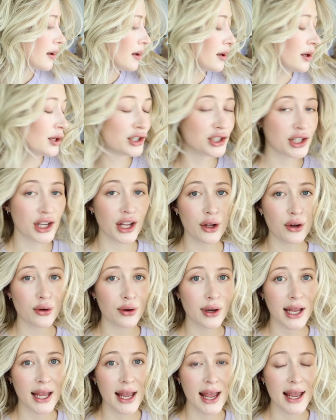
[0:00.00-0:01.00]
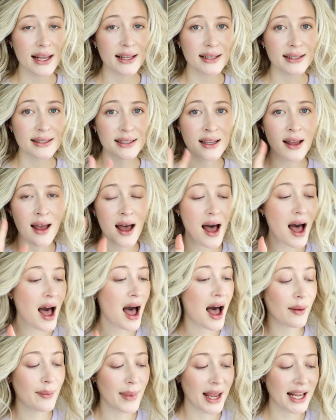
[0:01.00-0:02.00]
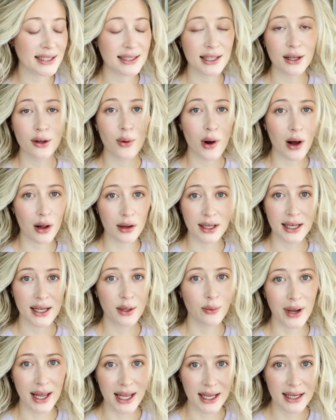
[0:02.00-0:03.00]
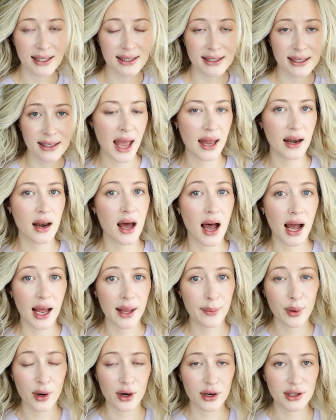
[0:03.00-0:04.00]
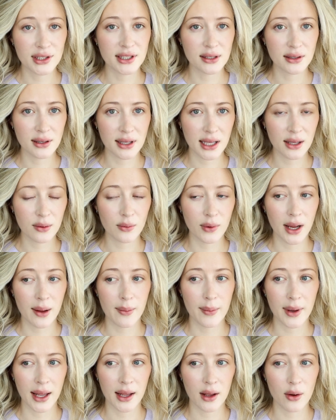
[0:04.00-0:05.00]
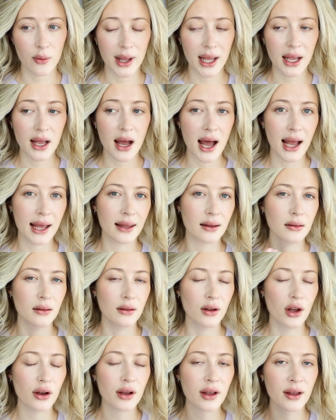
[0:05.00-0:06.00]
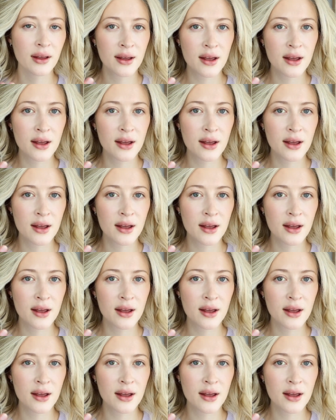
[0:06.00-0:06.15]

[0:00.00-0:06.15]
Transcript: She creates amazing quality wigs, and I personally, when I'm buying a wig, I look